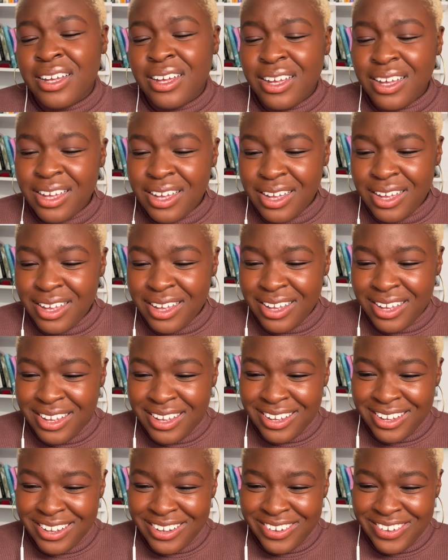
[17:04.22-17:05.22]

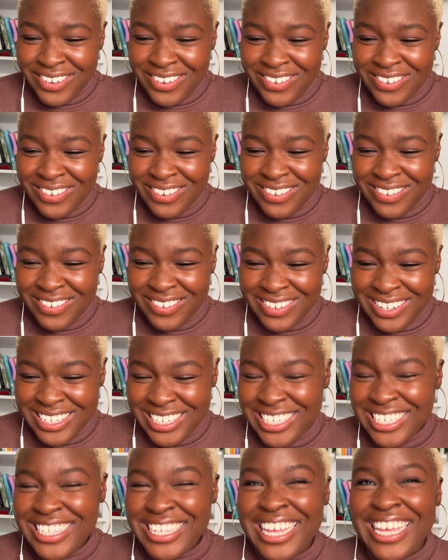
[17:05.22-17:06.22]
Oh, it's
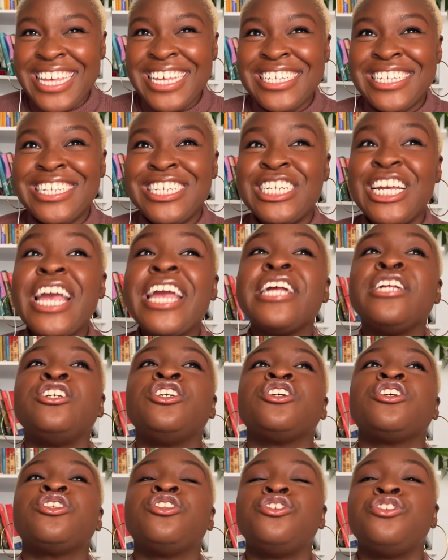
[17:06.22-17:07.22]
just like he's
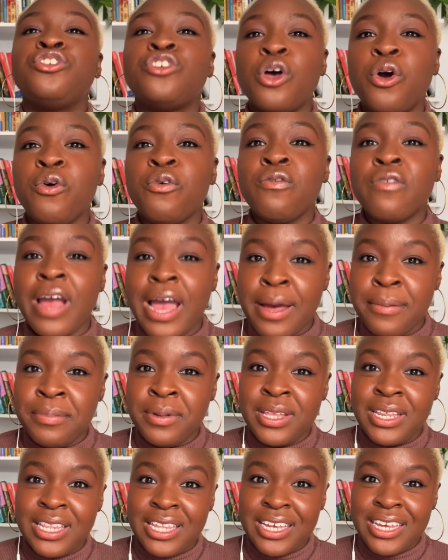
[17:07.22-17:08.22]
changing so
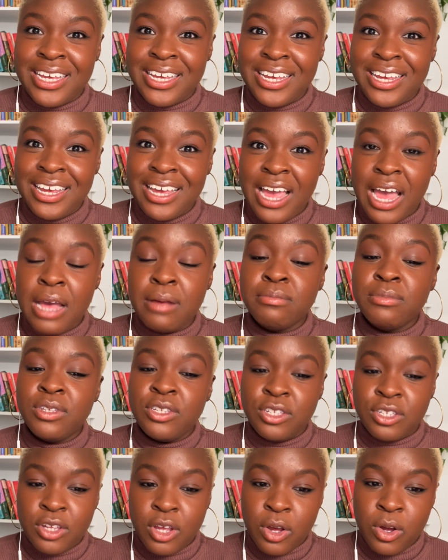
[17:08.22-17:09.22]
rapidly. I'm
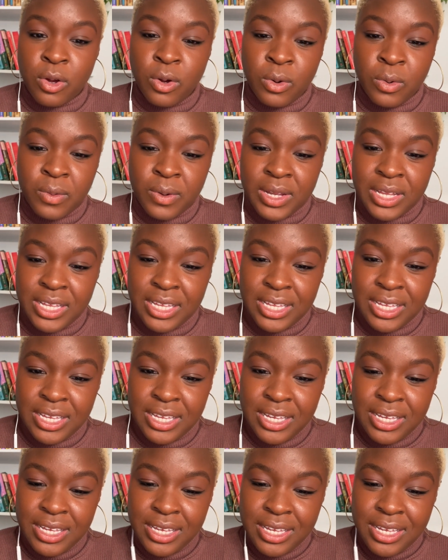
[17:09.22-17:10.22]
so
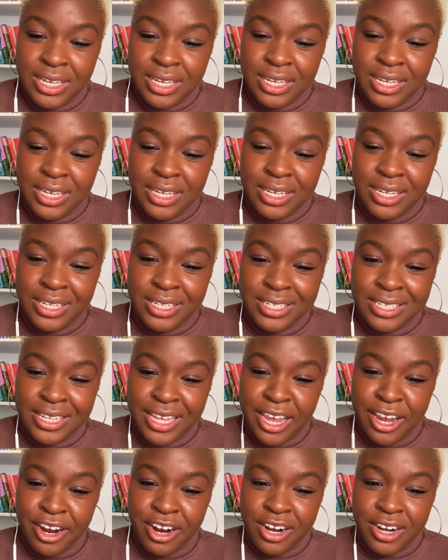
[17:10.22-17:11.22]

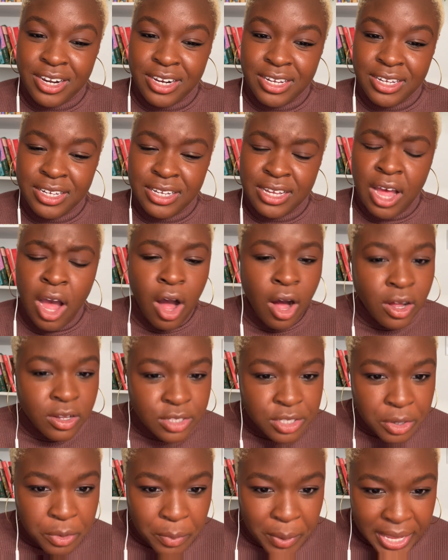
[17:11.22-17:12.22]
scared.
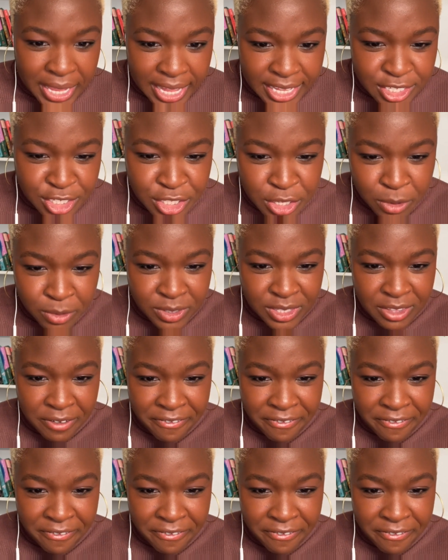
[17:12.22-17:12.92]
Also, wait, I just noticed the